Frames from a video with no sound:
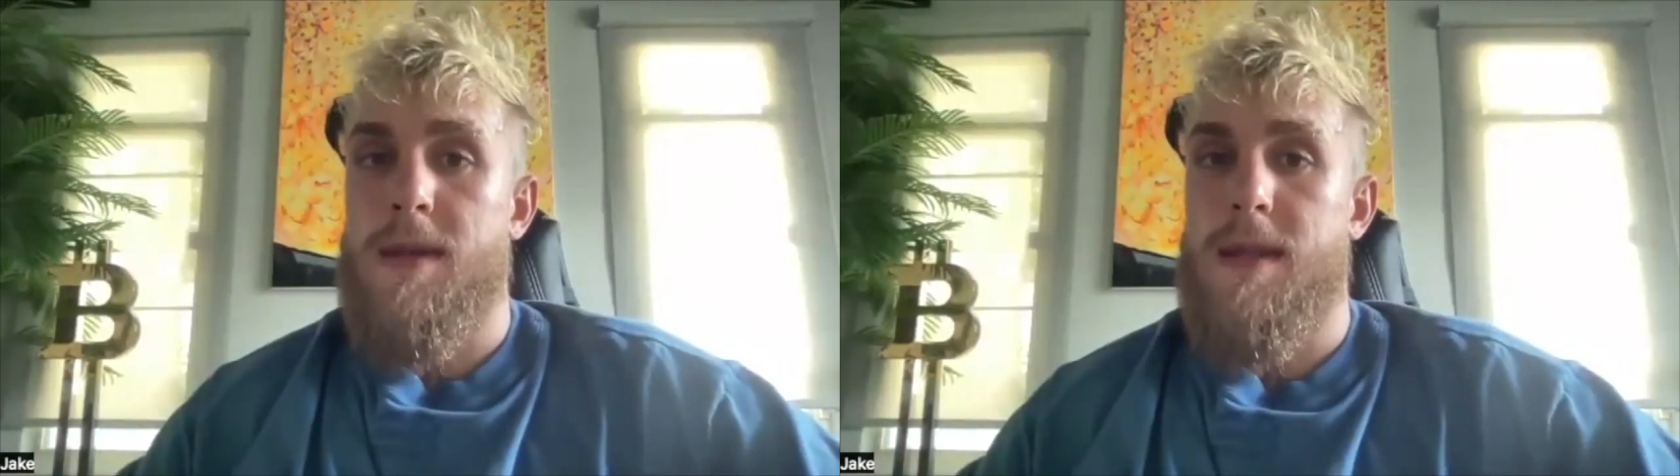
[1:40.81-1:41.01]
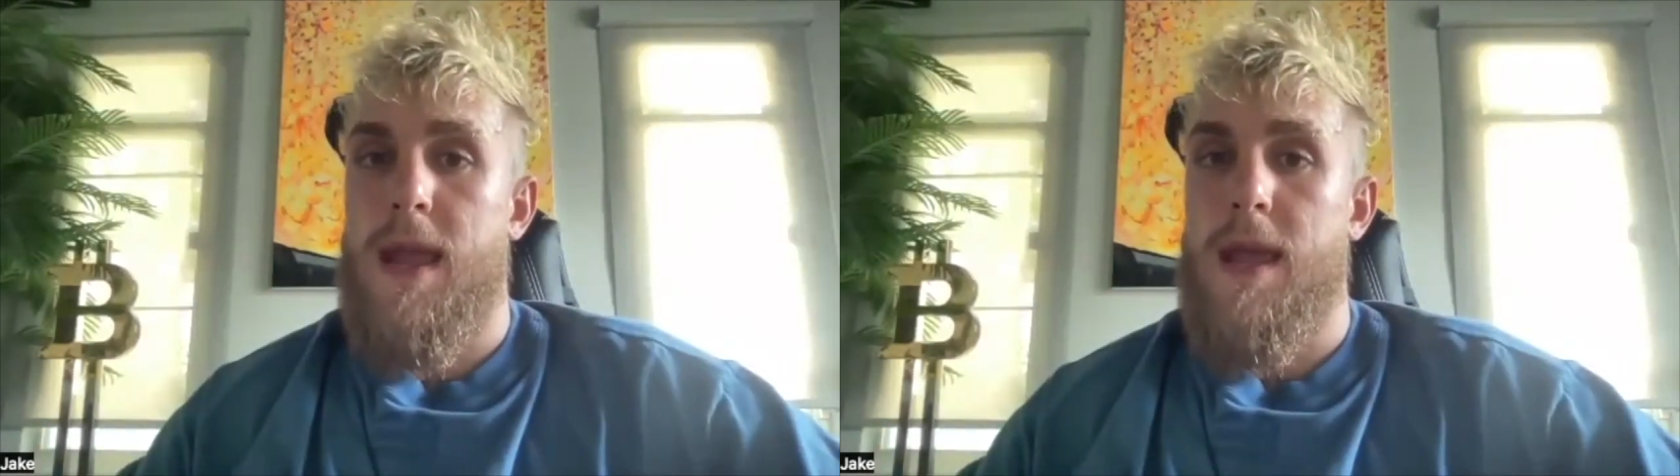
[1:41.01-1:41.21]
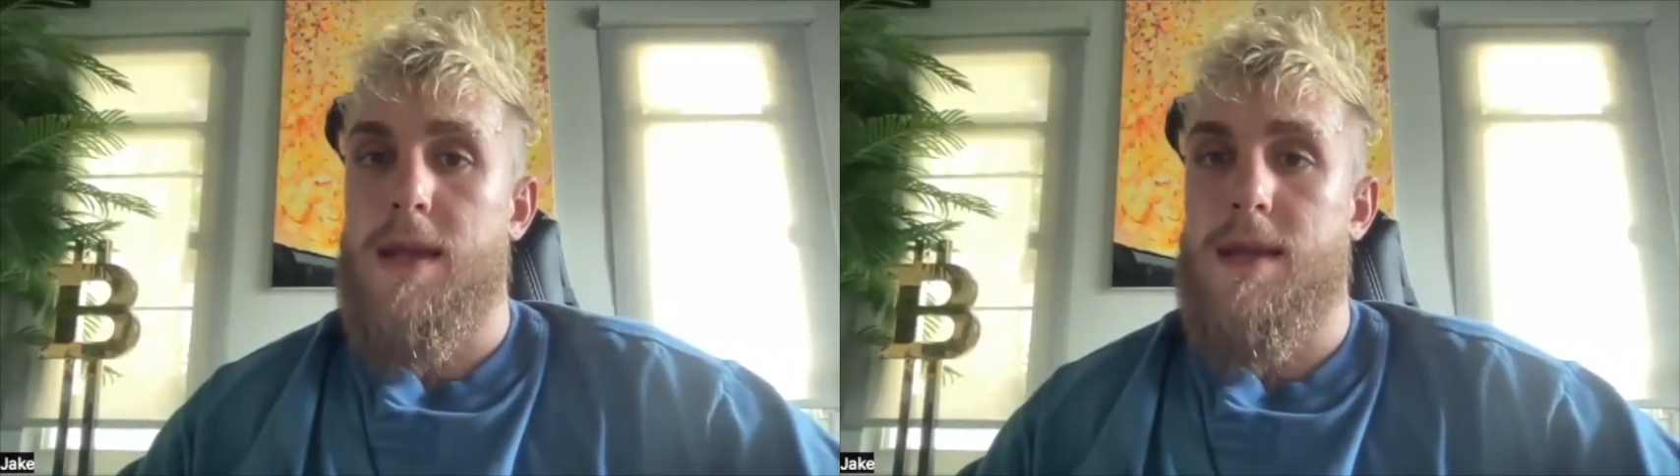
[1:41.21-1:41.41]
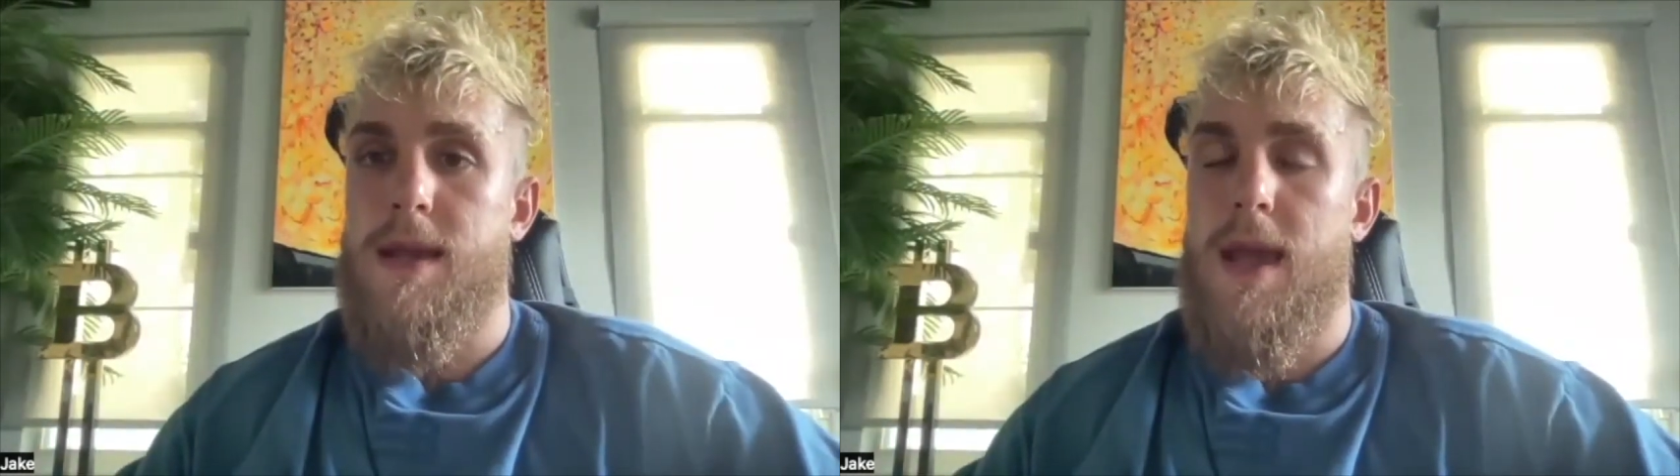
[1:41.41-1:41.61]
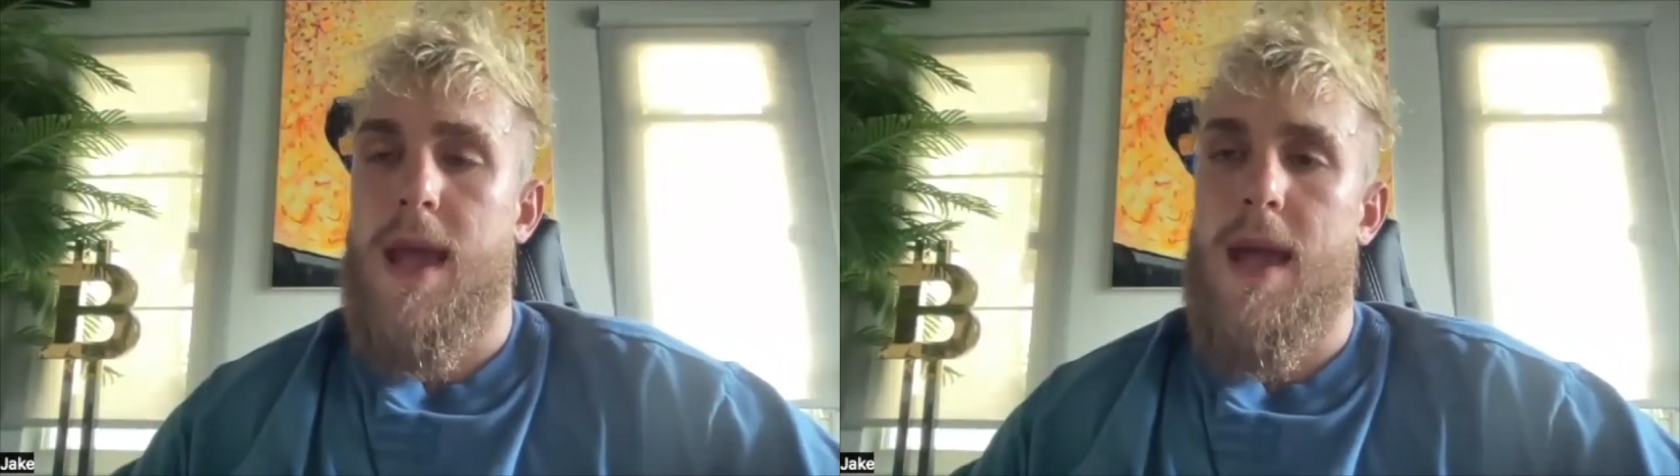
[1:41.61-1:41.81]

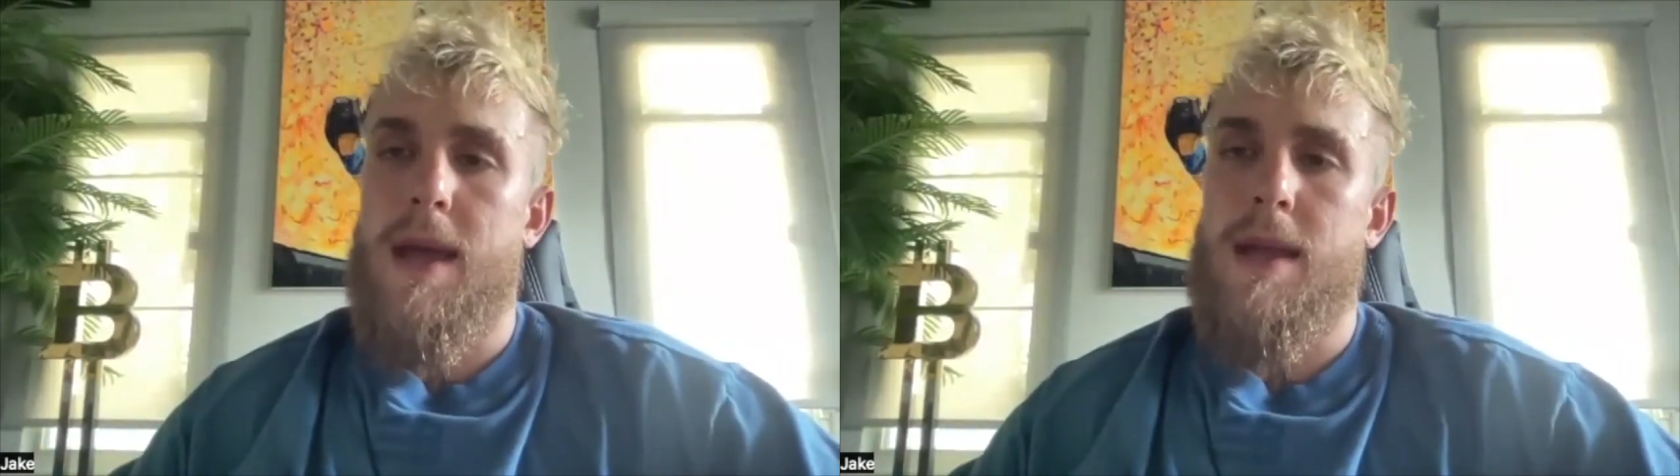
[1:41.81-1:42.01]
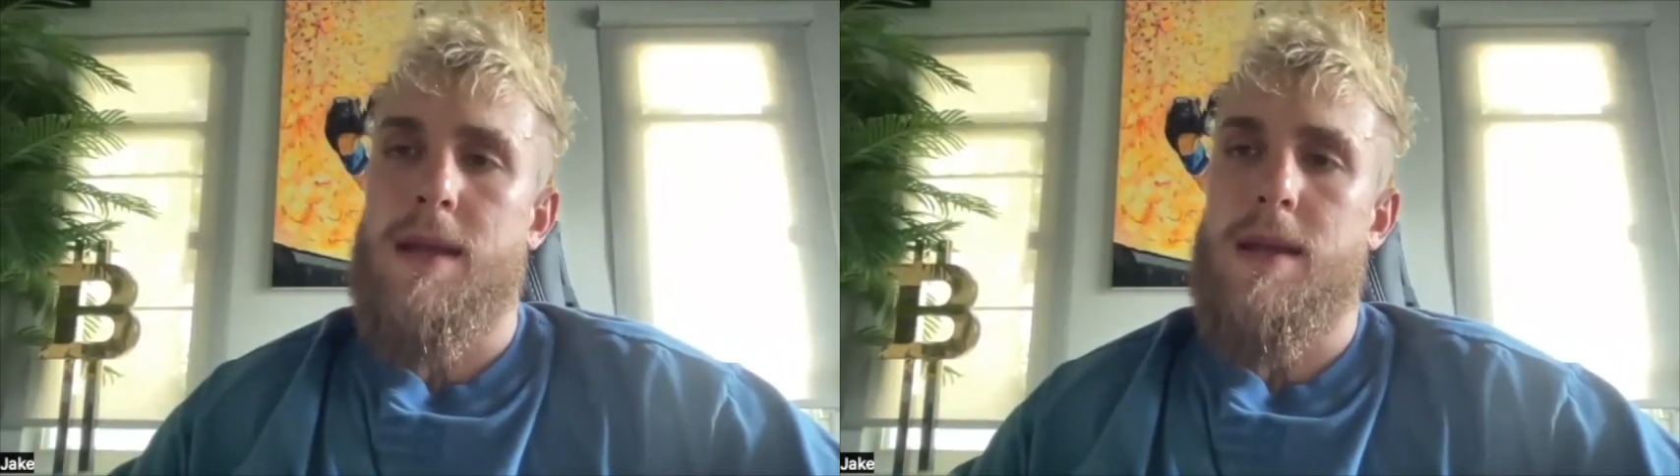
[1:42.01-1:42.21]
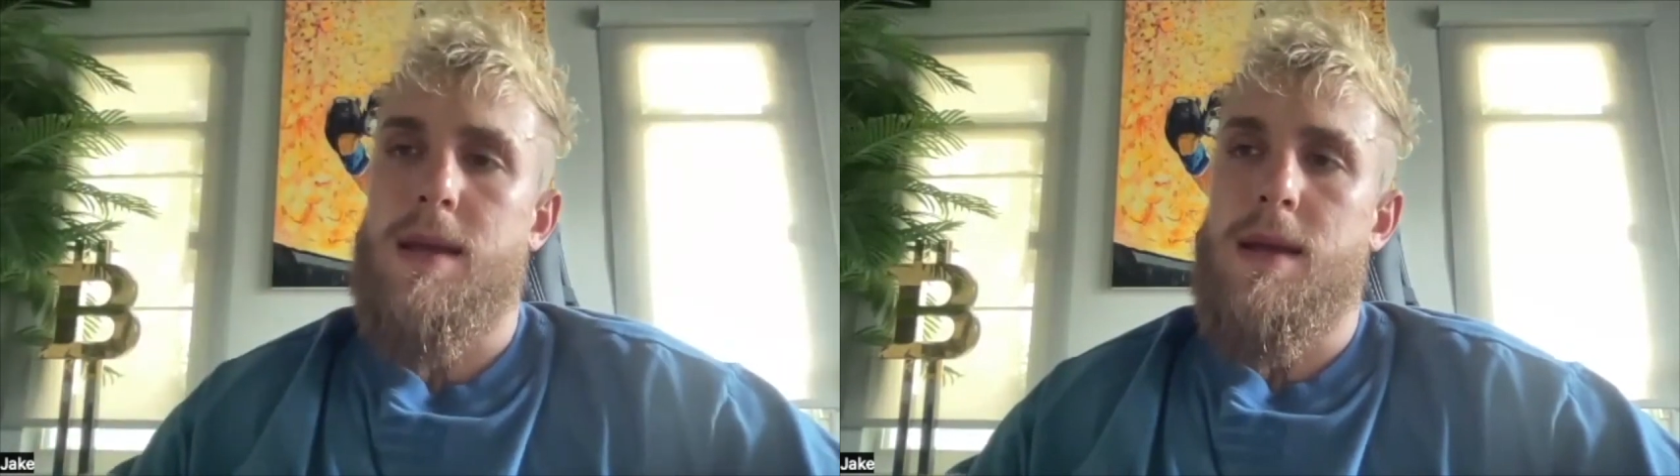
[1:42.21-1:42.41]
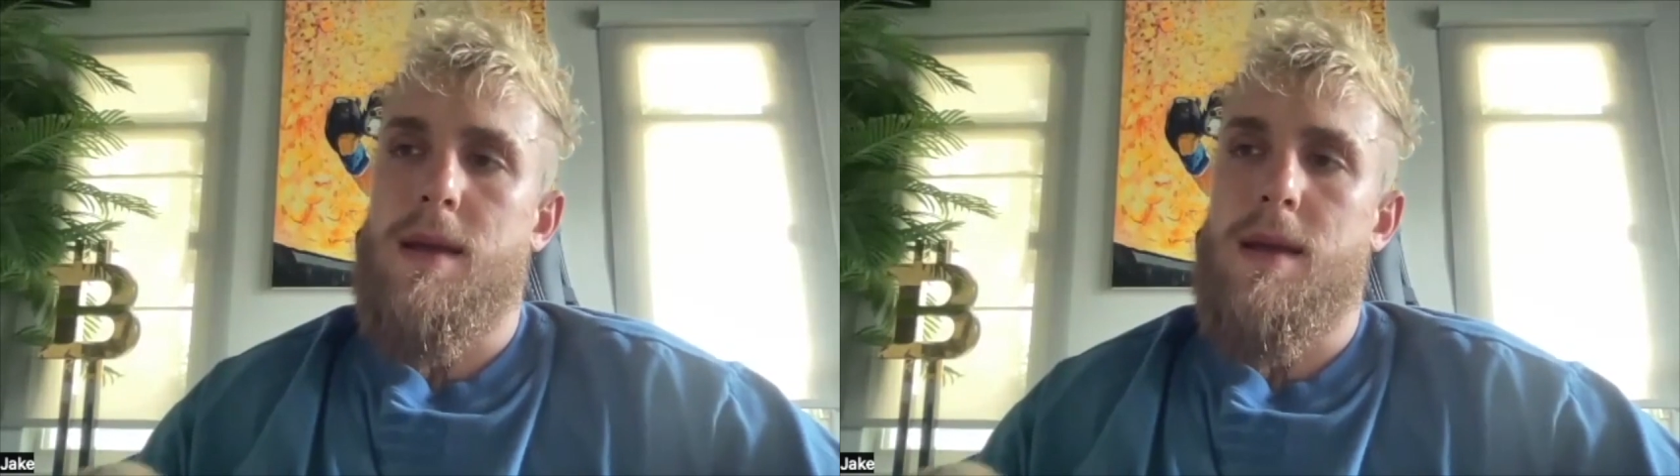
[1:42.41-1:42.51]
mistakes and